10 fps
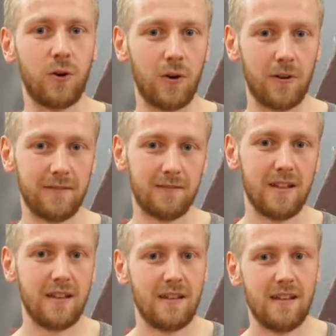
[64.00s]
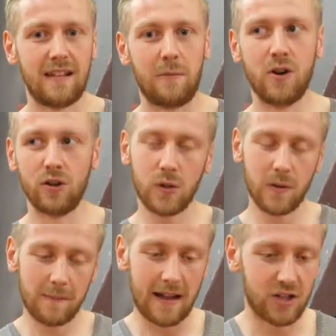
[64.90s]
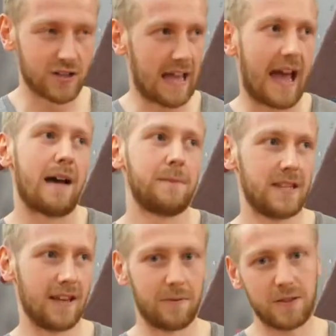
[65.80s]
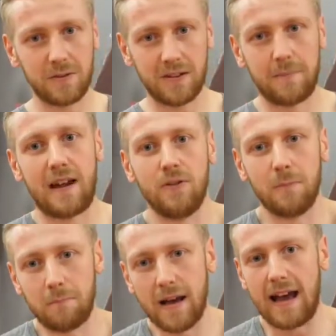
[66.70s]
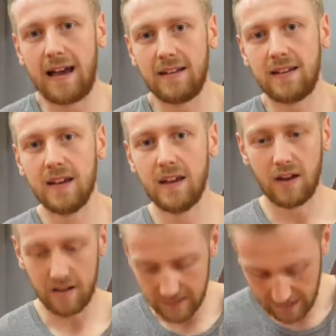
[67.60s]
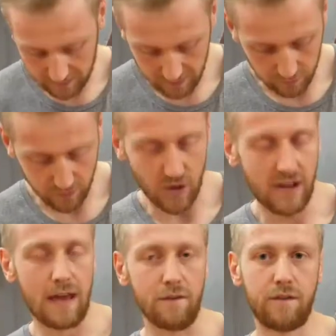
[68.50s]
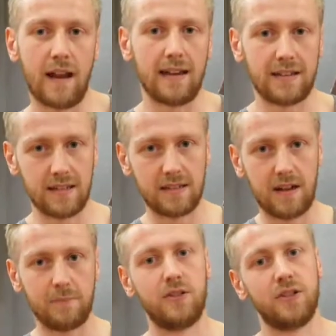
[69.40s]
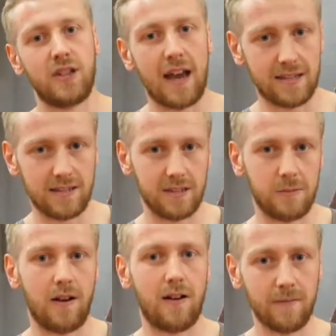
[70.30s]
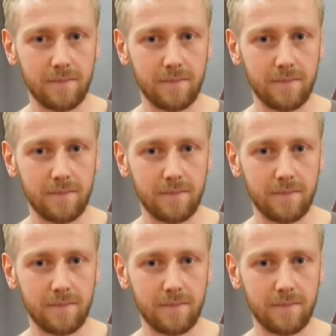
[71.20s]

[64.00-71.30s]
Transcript: core. And we're not talking about just abs here, we're talking about your back, down to sort of your hip flexors and up to your chest as well.